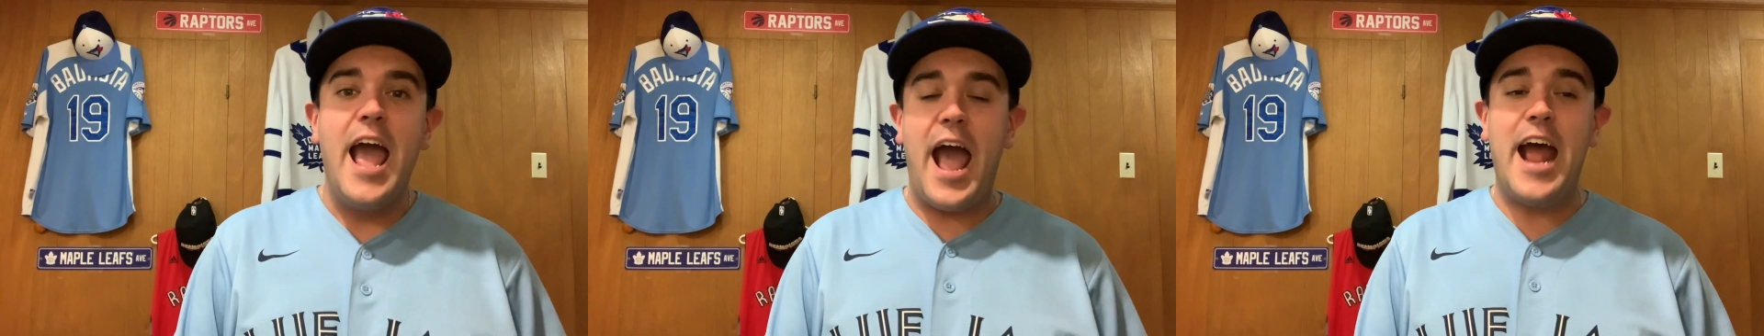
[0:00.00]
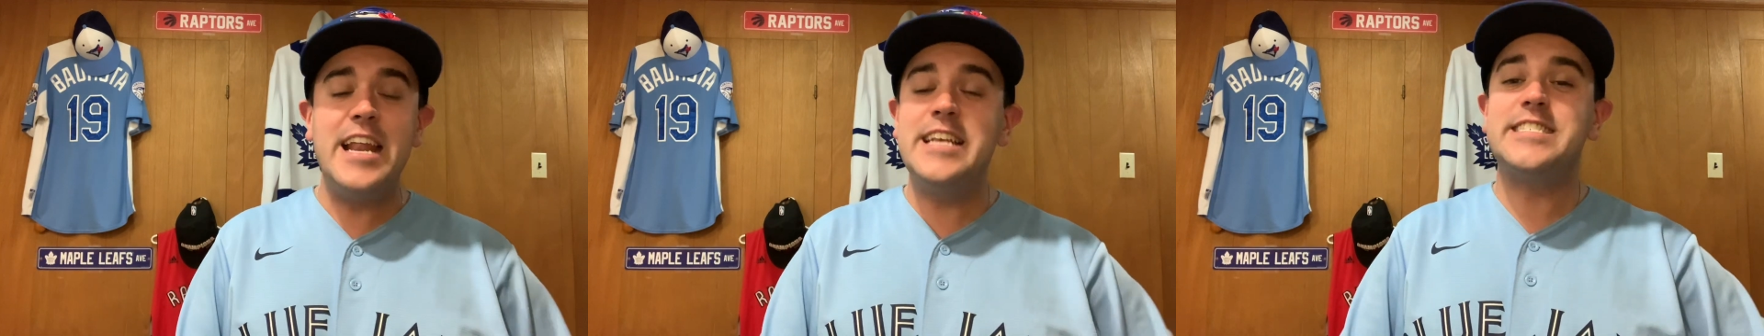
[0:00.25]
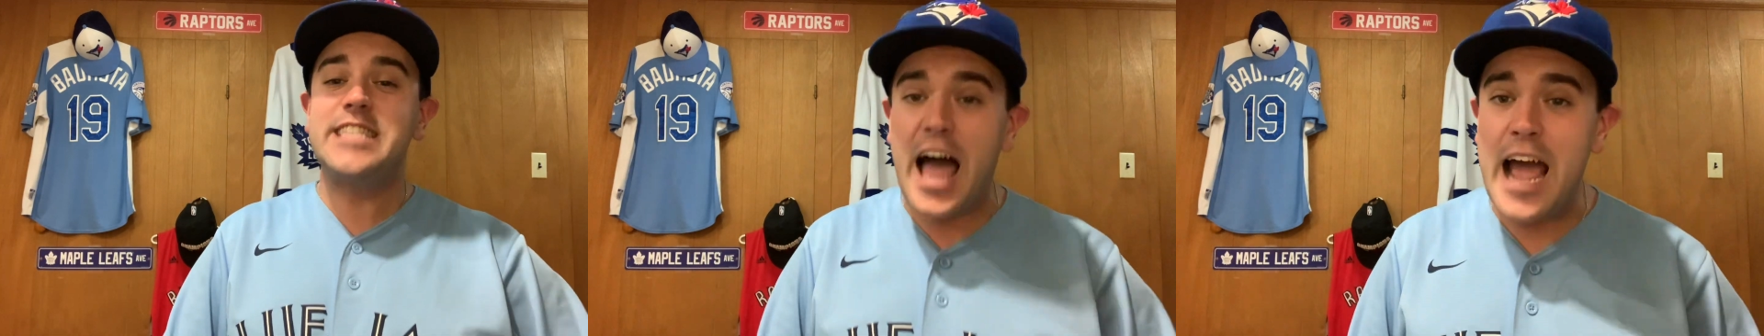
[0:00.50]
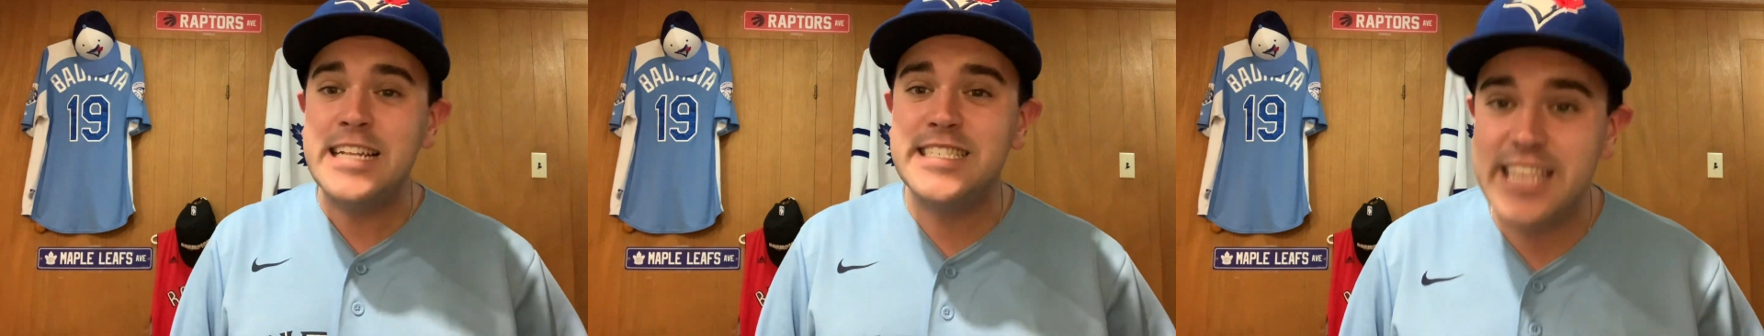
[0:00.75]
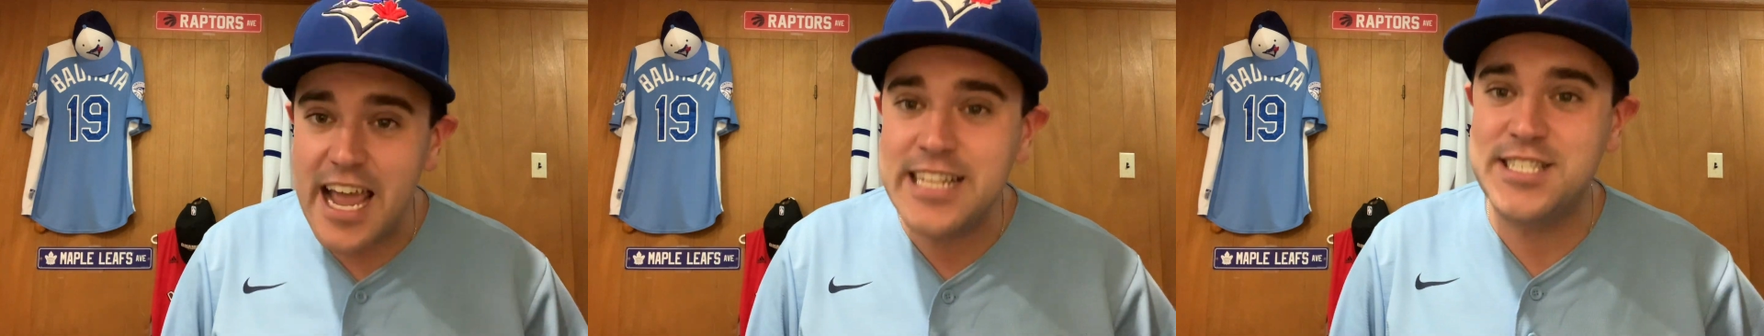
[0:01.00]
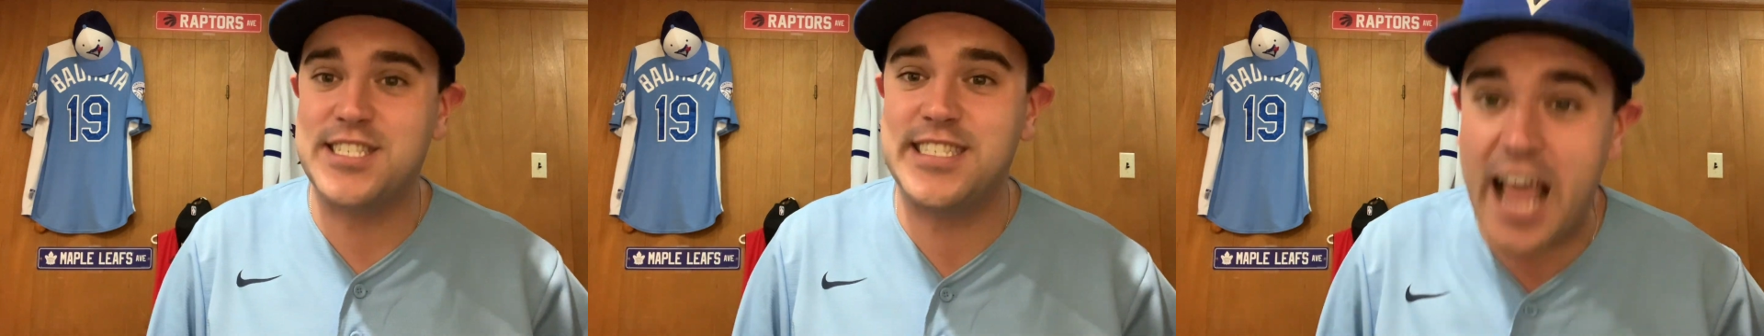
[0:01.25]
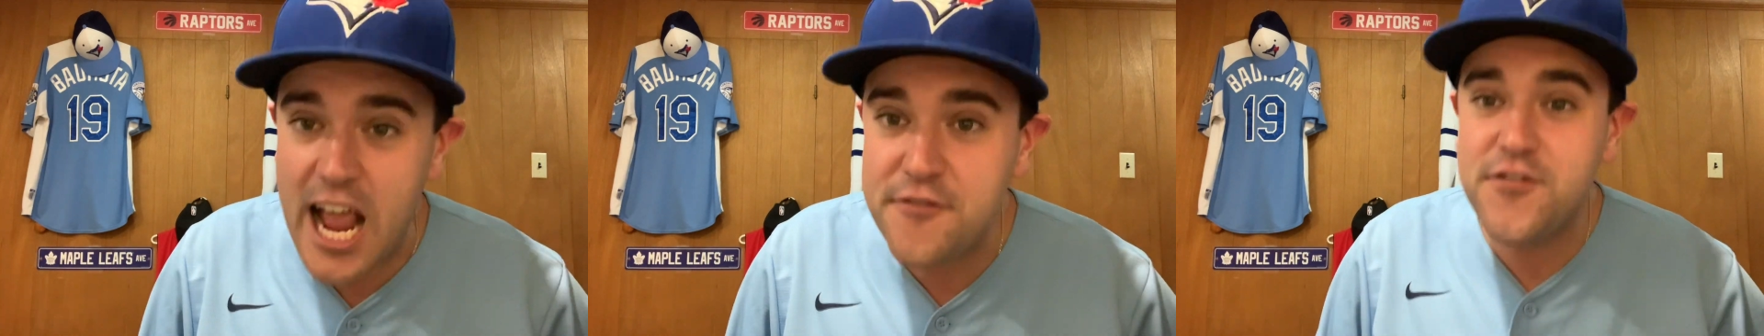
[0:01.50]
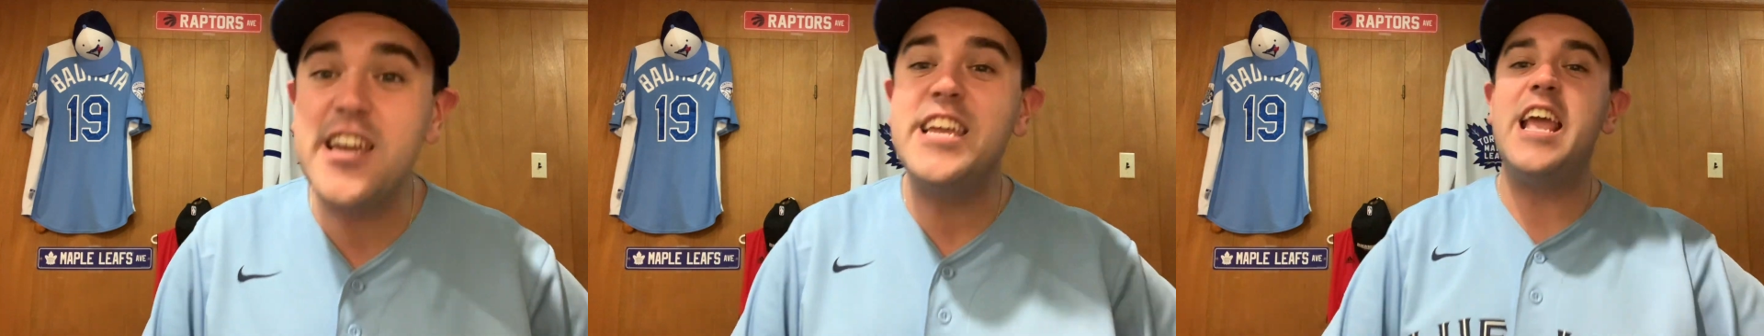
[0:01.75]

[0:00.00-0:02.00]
and he slides in safely.